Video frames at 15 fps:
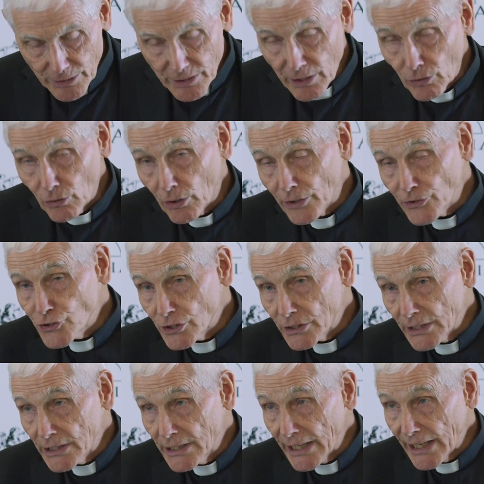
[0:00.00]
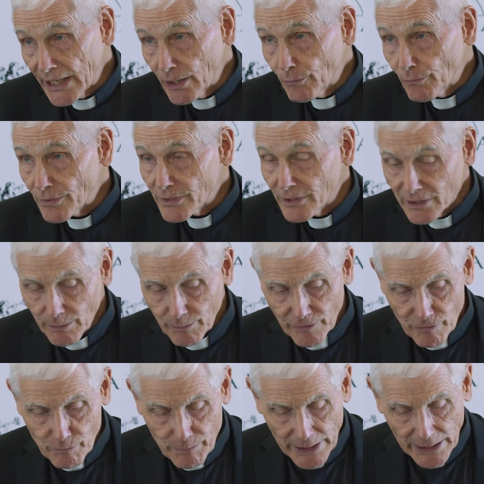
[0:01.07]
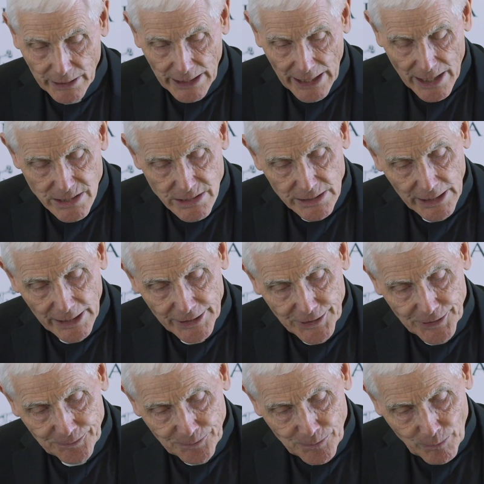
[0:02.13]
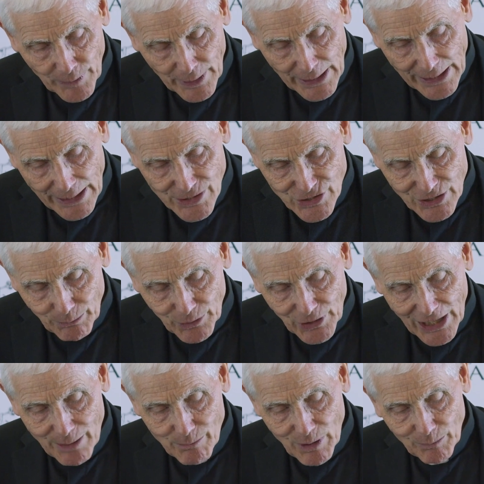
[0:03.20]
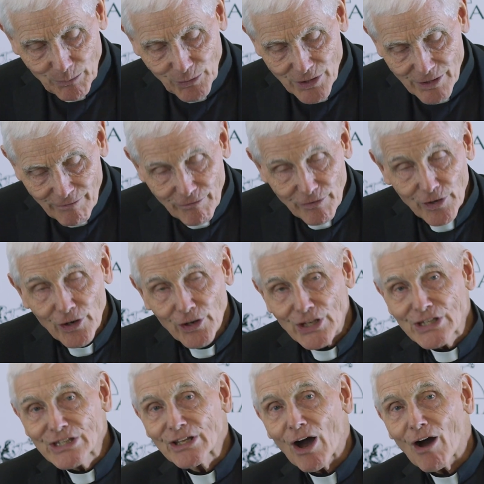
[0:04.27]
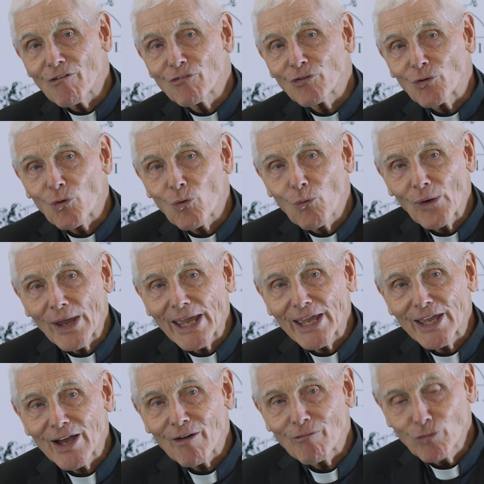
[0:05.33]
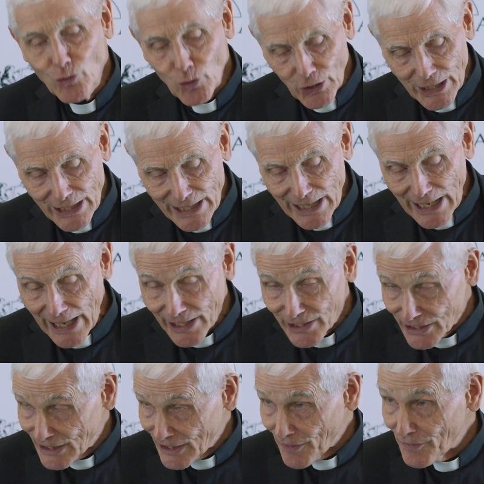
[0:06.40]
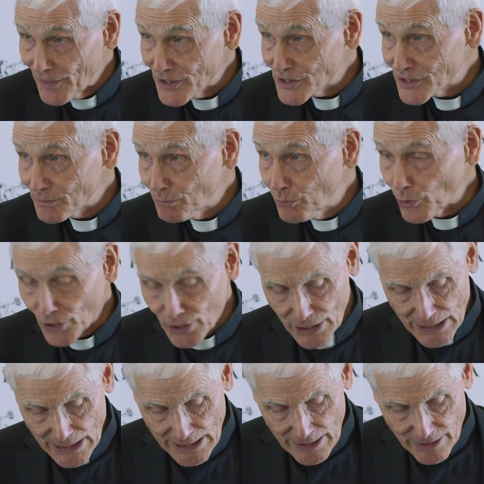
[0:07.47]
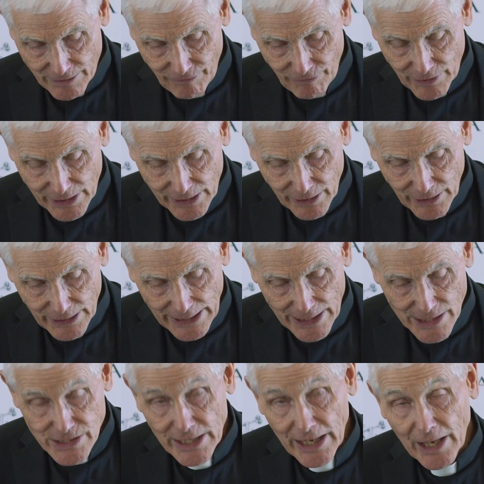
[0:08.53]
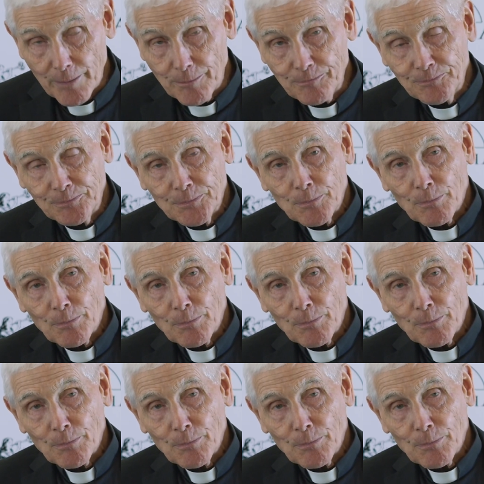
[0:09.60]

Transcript: about the launch today with a number of men last night, and someone came up with a very novel way of looking at this book, The Final Exam.